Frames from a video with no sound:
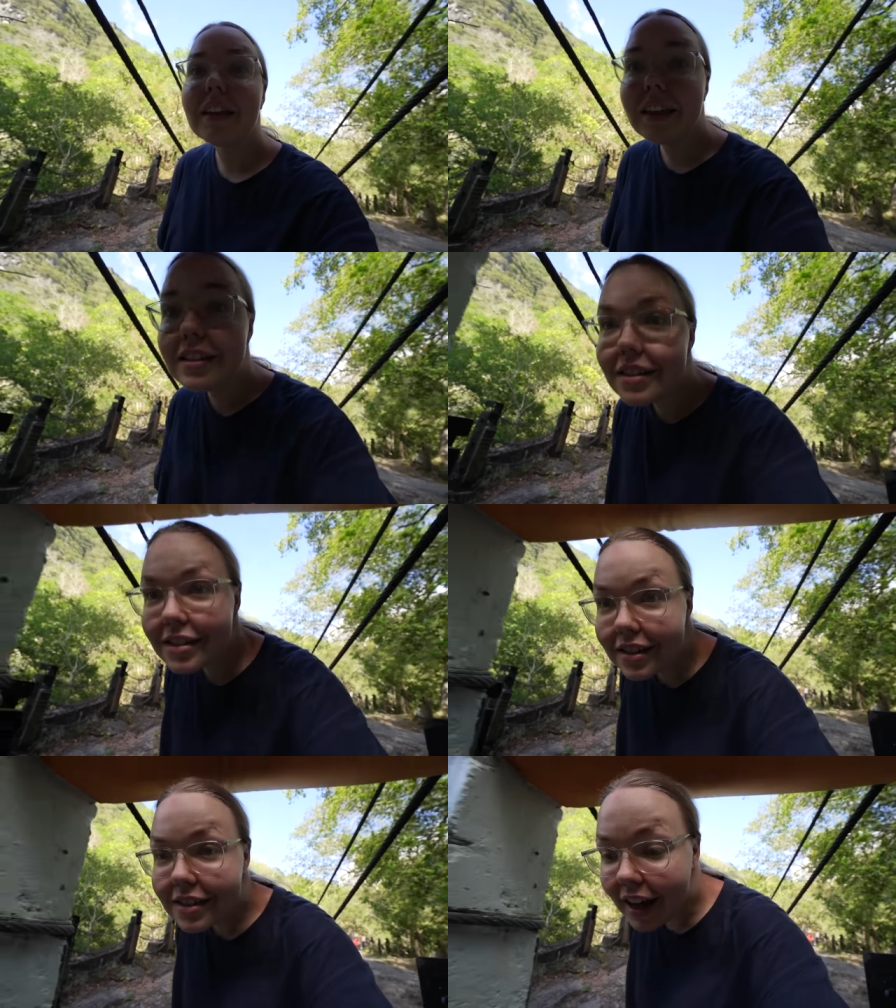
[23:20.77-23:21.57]
This is
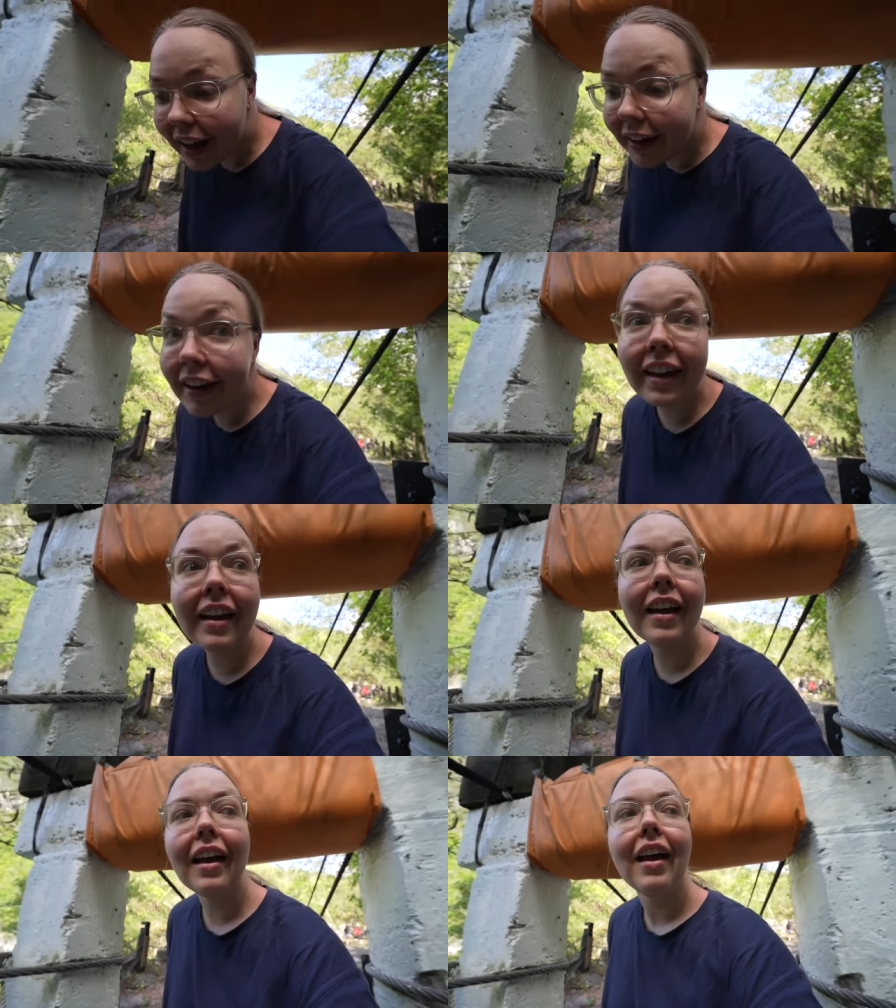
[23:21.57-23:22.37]
insane.
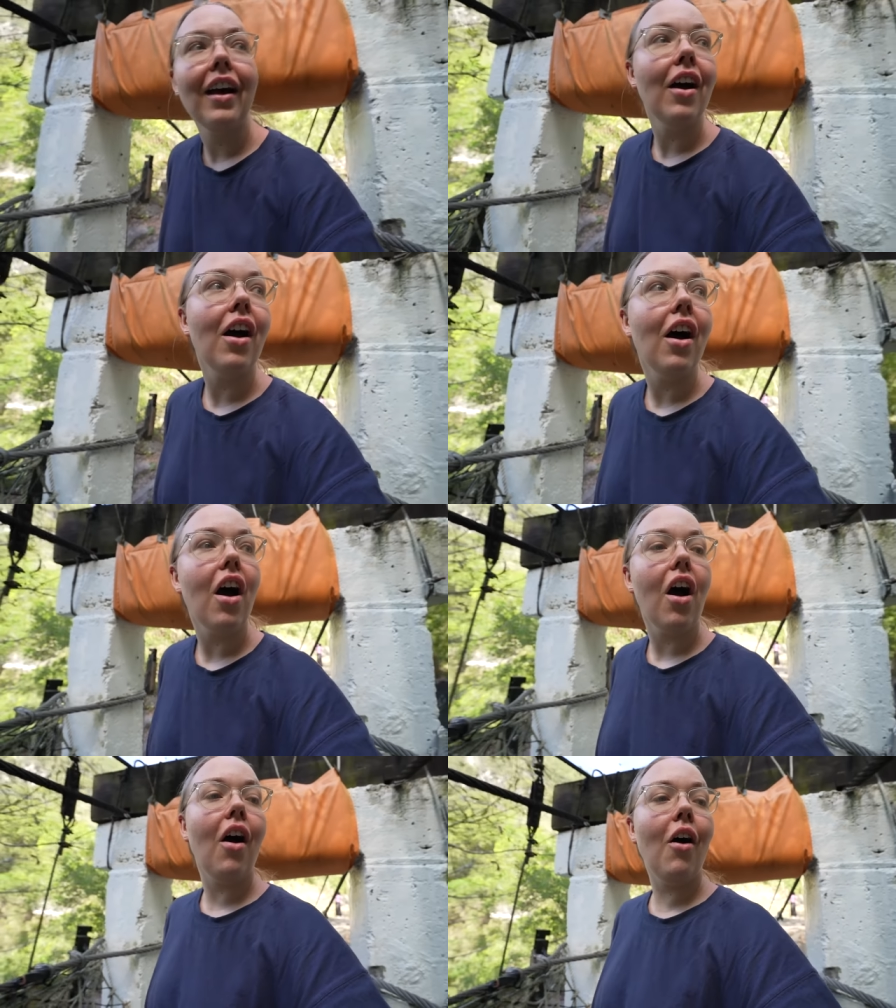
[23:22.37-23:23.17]

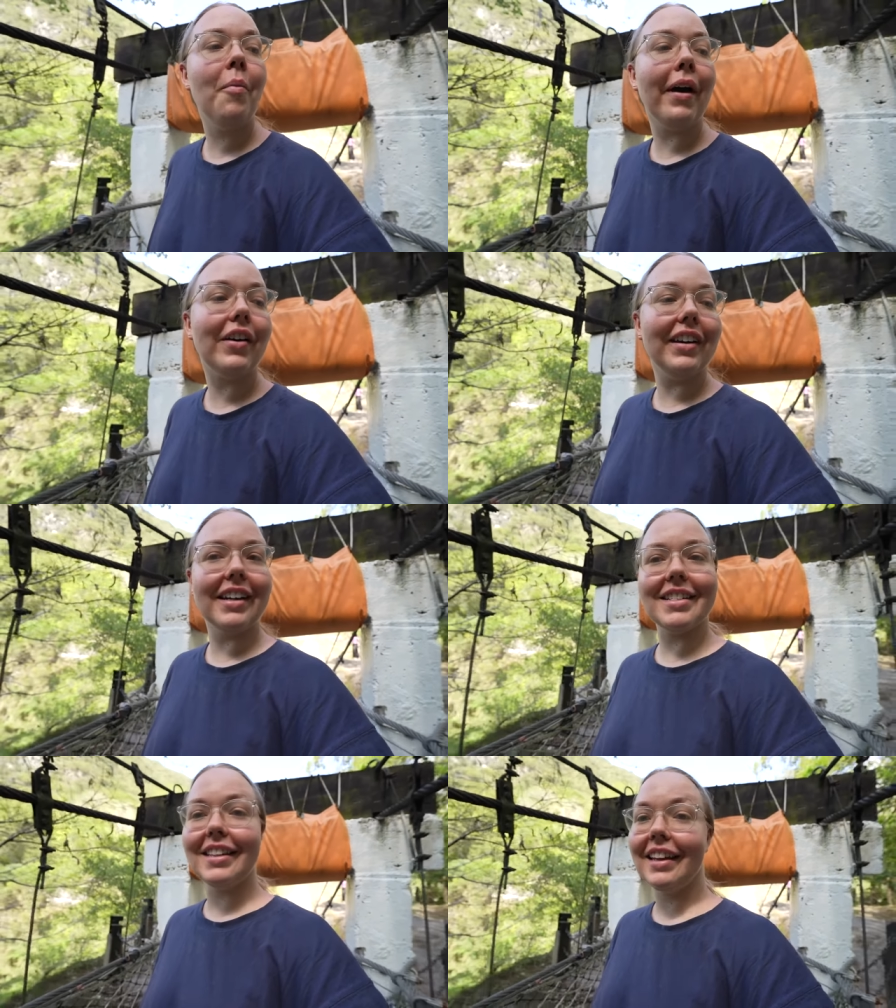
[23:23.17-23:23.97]
Oh my
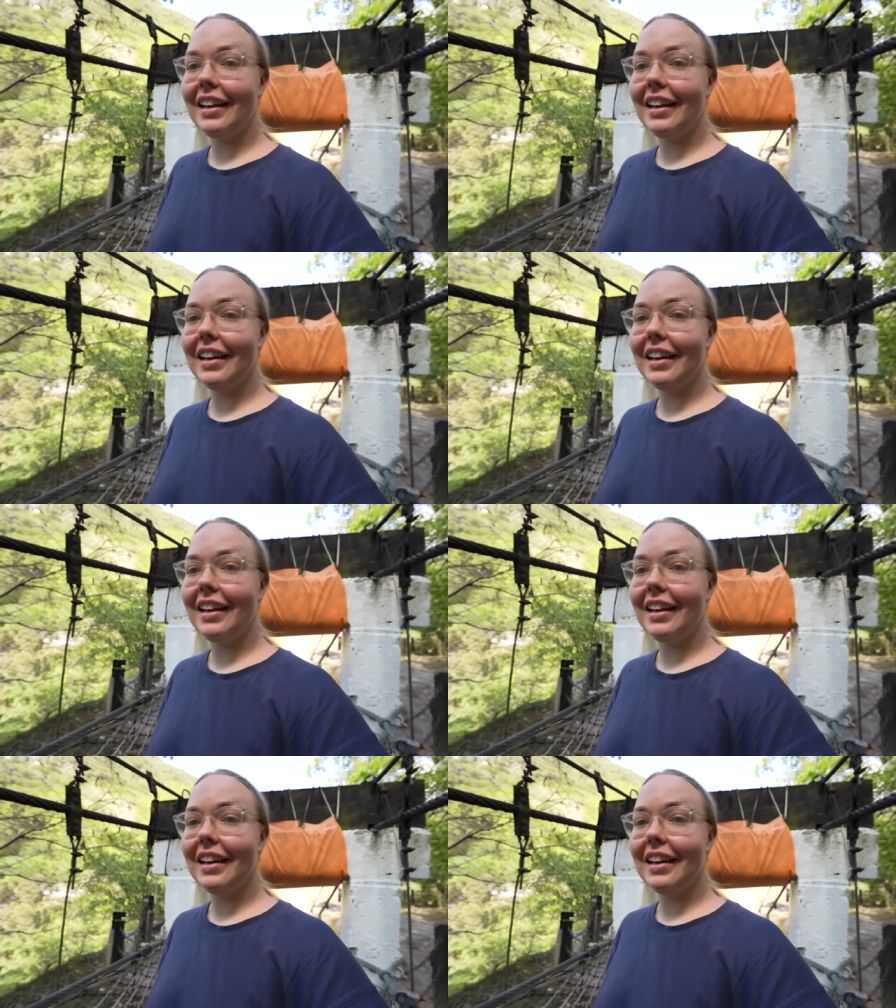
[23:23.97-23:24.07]
goodness.